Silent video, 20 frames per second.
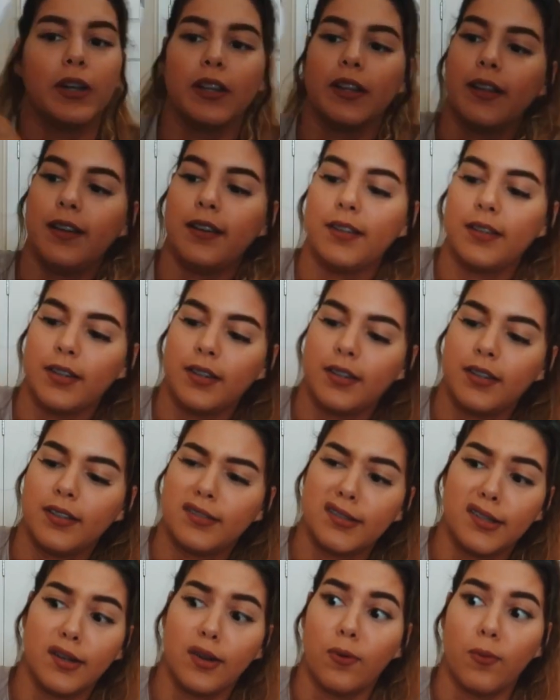wear like
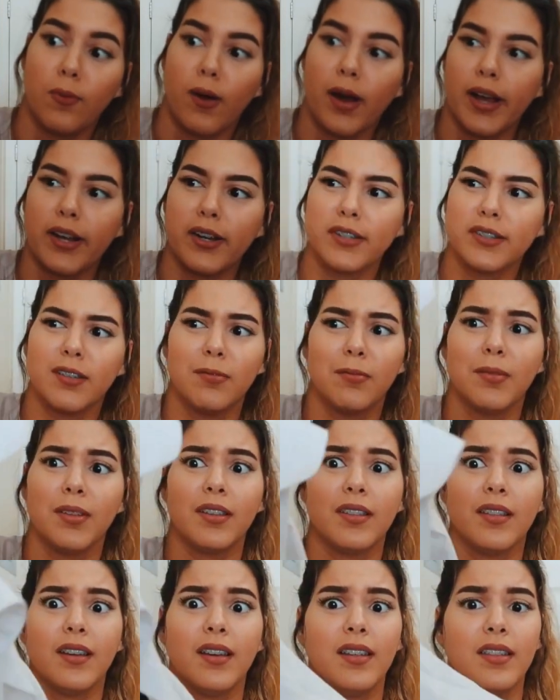to Hawaii or something
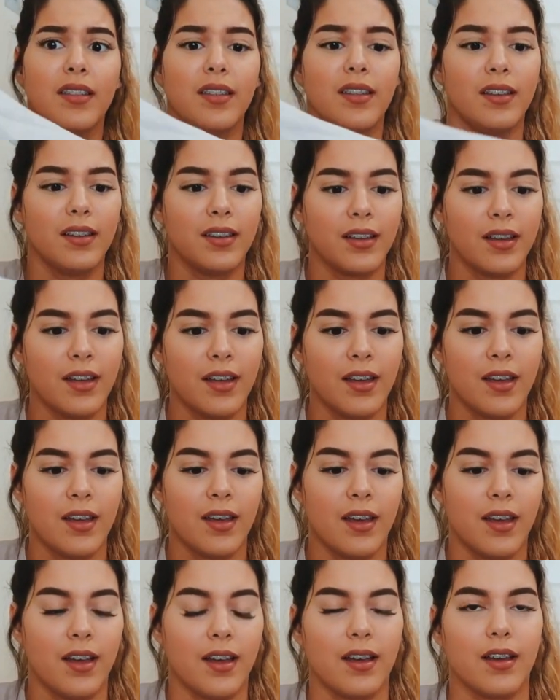like that I think
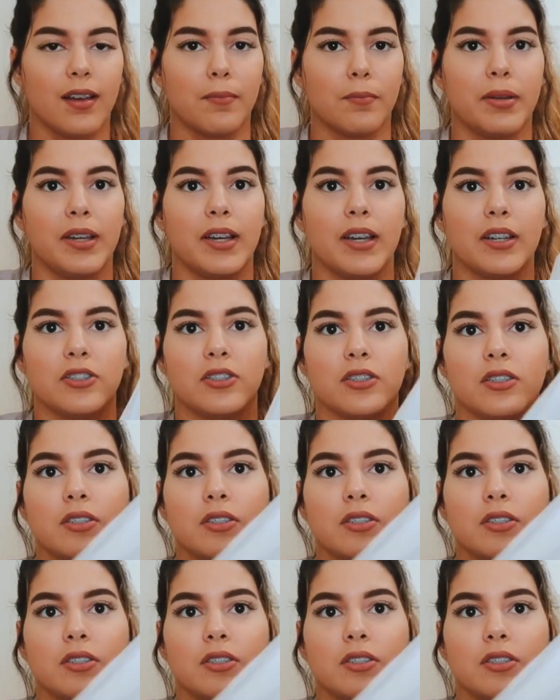um, but yeah it's